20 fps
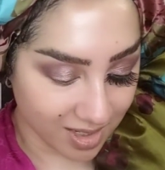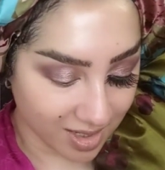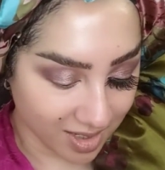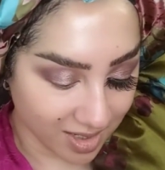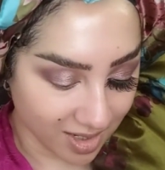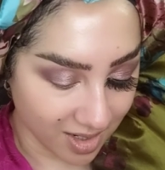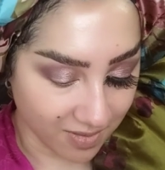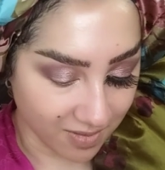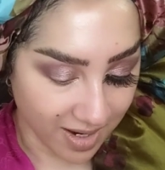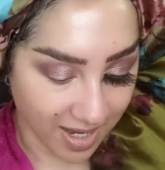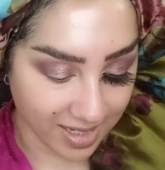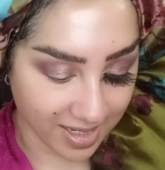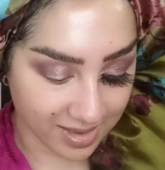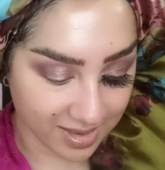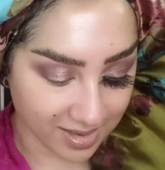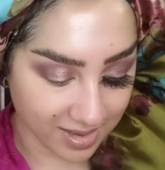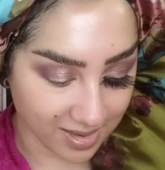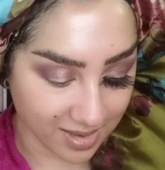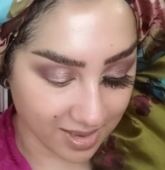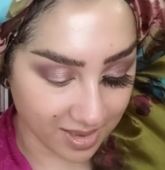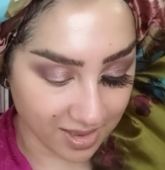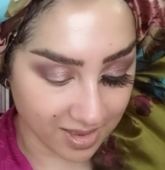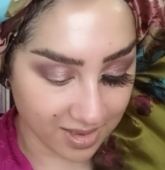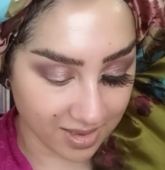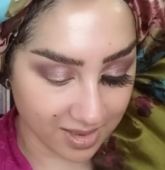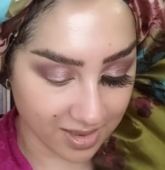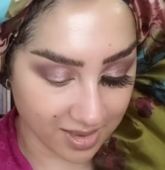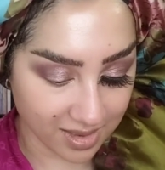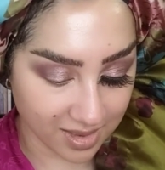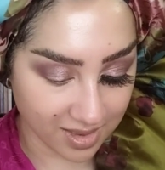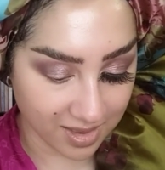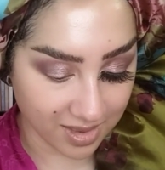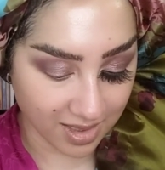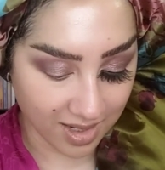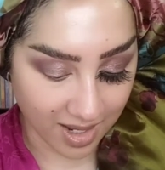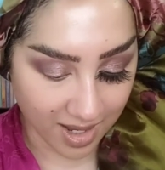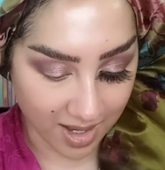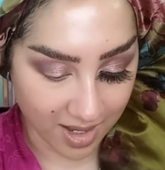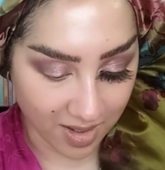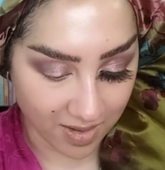All right,
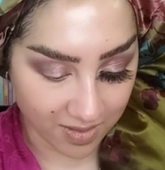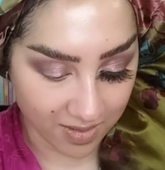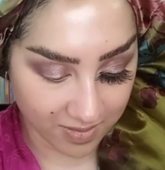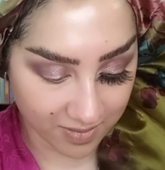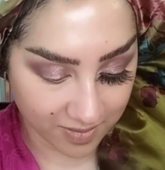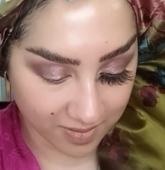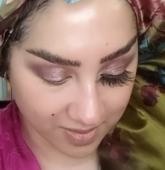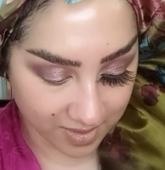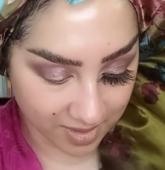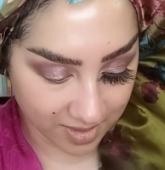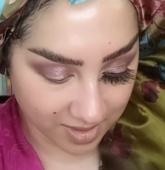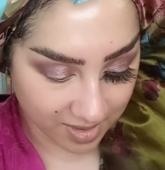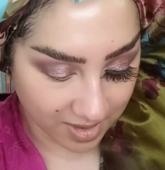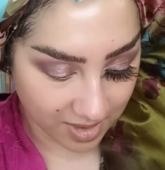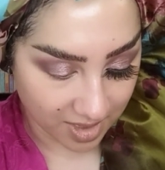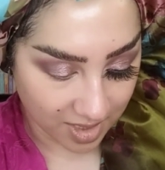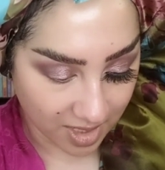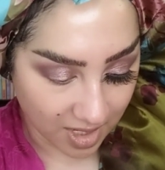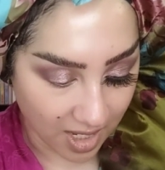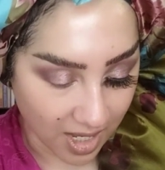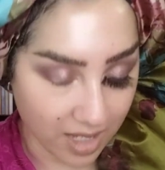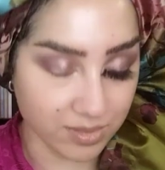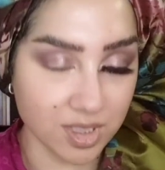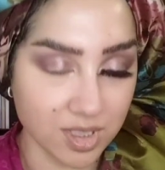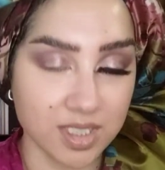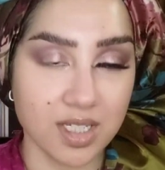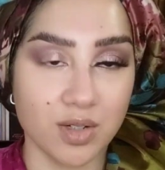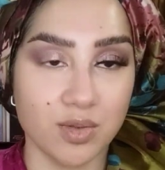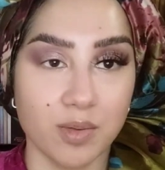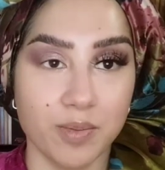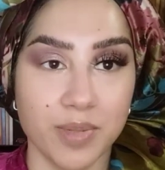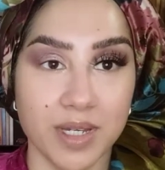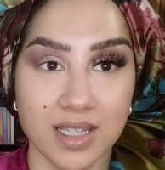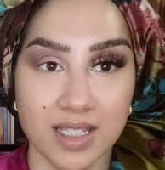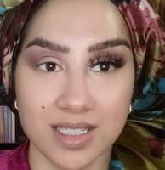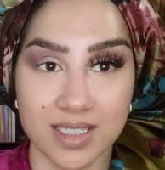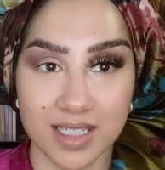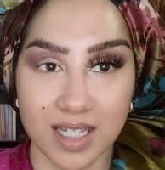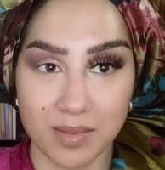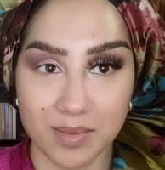now I'm just going to repeat the
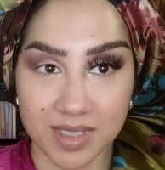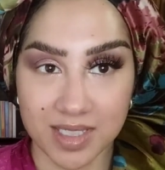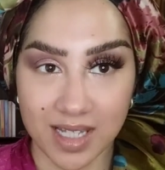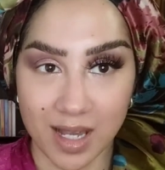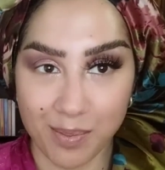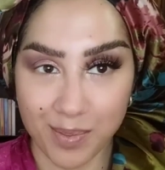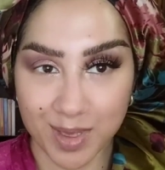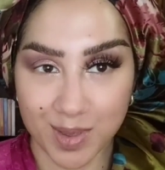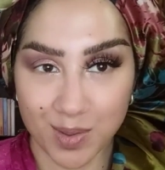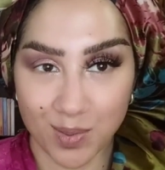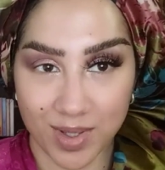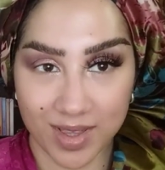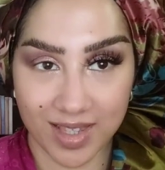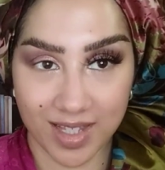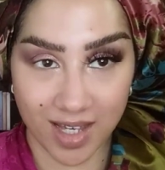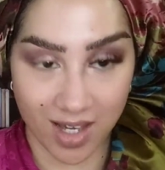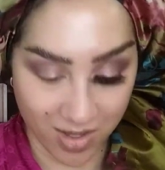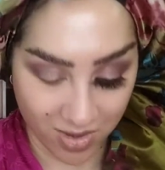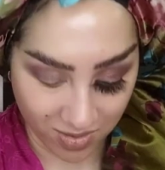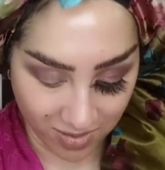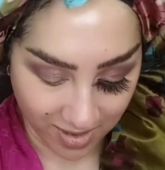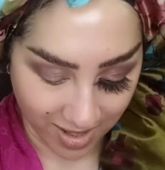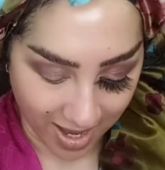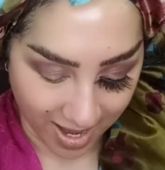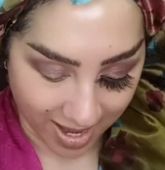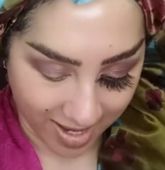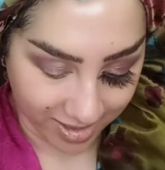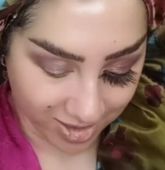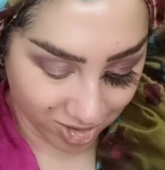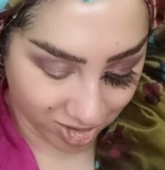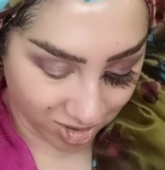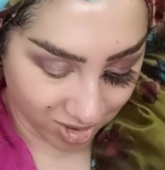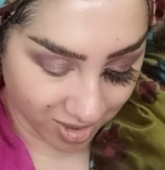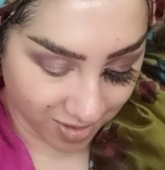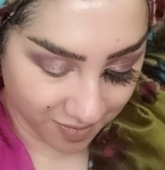same steps with the other lash.